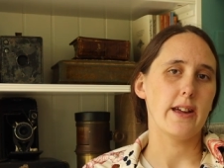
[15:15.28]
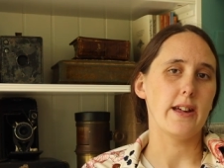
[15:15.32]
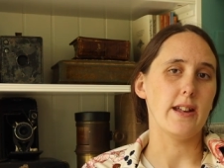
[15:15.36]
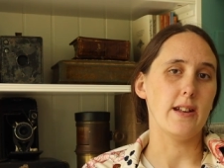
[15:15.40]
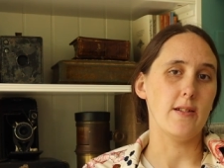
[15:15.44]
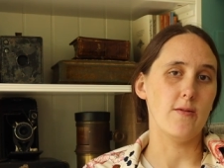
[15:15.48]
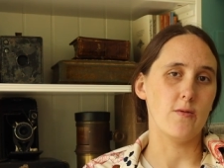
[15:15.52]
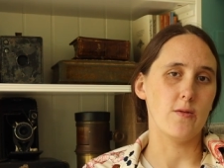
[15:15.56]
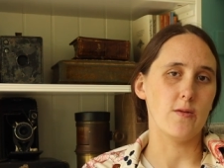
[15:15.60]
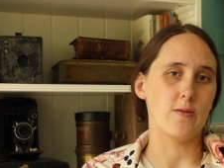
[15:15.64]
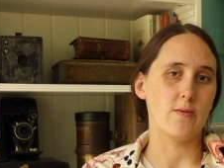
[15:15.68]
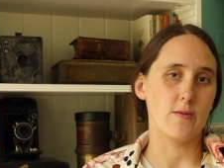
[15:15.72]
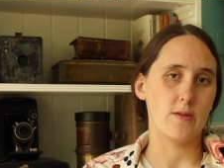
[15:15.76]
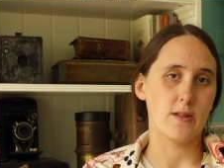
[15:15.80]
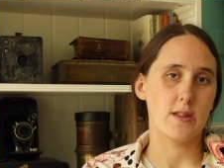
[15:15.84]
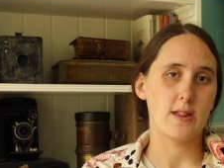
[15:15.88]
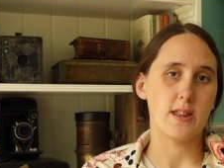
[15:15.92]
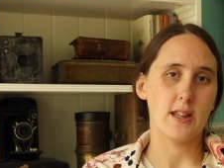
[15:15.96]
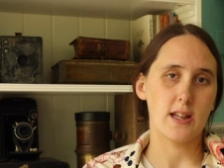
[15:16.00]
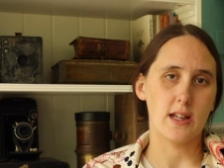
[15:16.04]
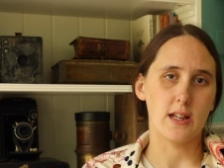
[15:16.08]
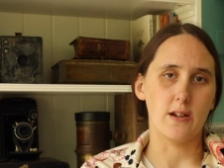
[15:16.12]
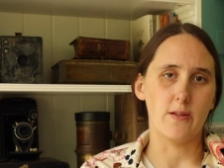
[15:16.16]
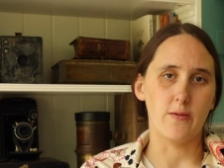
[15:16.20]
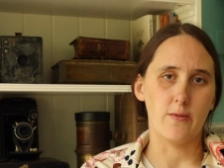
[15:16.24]
and
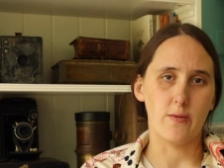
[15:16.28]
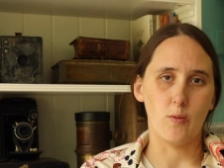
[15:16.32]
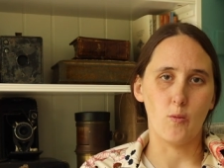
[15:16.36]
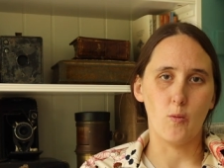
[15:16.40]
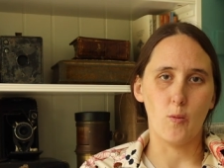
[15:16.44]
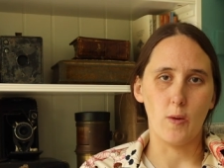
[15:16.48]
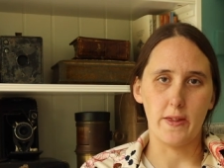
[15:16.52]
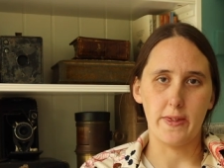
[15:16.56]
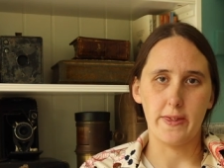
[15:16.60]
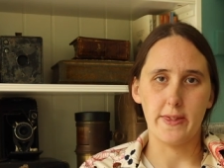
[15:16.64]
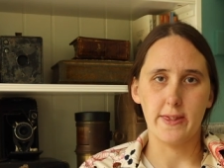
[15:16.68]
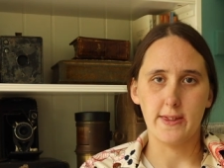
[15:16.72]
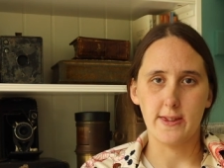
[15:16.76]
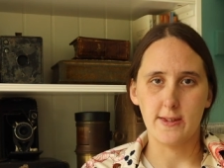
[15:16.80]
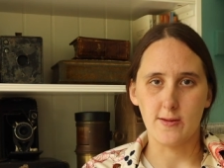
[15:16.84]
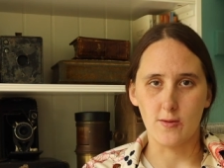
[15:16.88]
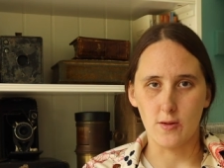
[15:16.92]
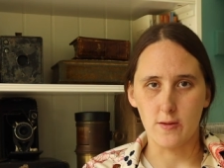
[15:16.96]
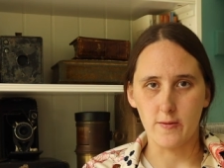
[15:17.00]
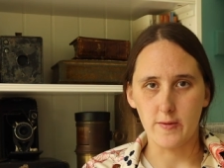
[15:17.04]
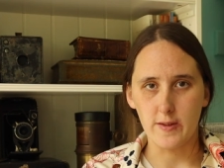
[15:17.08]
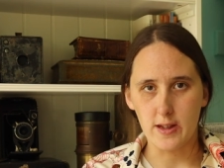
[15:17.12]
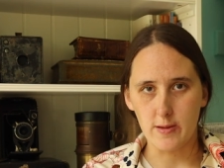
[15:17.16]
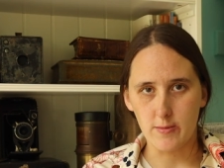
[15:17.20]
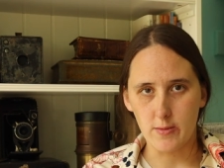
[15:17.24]
think of what
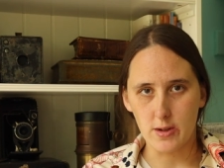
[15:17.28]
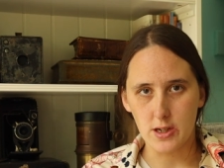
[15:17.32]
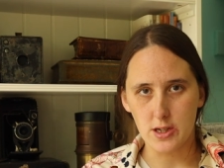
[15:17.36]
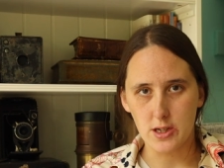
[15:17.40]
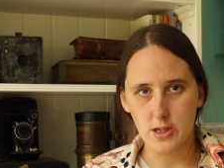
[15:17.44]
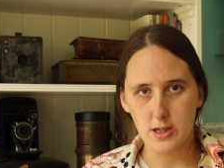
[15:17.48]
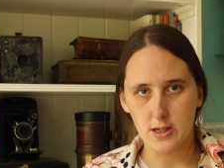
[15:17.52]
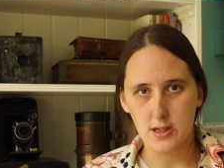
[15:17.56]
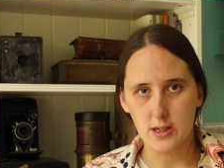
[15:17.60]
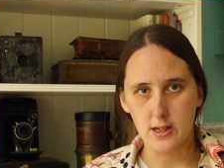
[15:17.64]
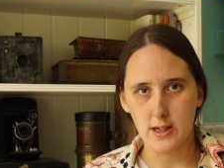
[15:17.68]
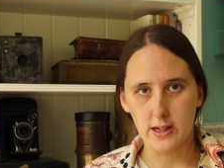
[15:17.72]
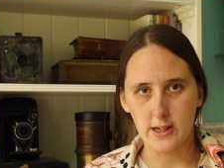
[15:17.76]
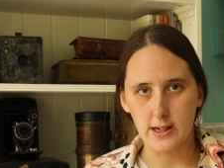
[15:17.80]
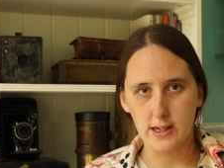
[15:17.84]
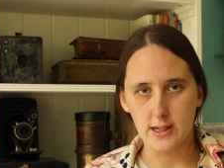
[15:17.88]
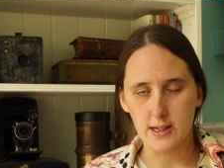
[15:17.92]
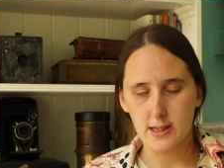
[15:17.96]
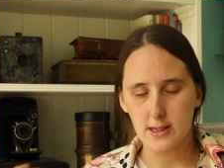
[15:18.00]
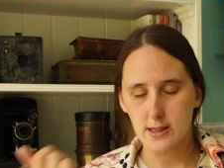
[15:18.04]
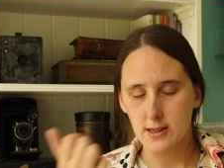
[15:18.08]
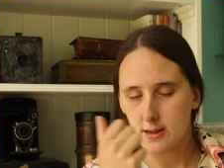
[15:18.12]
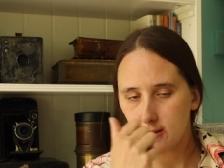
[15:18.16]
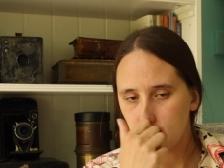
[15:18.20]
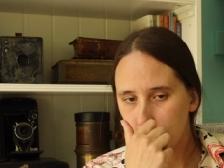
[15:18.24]
sort of image it
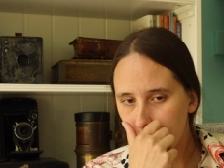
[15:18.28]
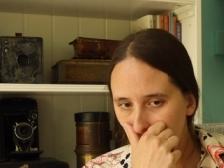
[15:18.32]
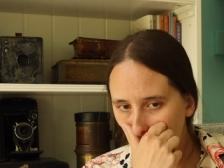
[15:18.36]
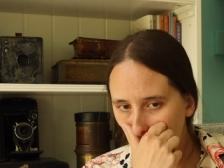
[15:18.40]
is.